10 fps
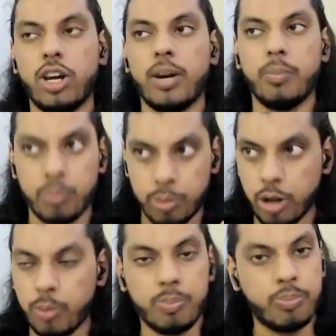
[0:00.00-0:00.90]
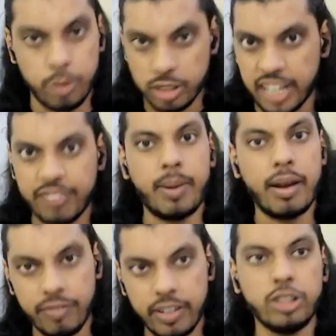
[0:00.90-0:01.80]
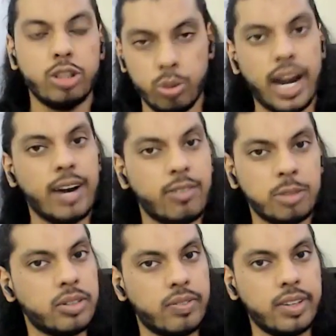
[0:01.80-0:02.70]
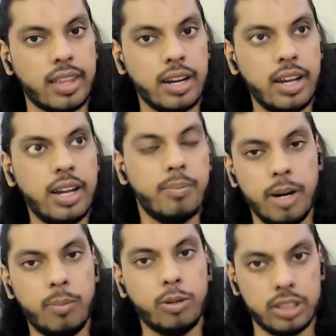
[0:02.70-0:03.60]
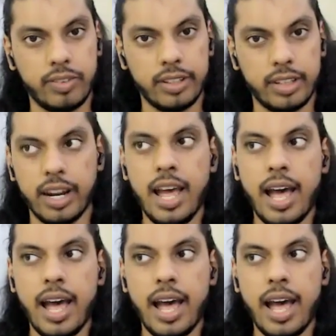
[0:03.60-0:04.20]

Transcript: You're sending pamphlets, you're doing advertisements, stuff like that, billboards, stuff like that.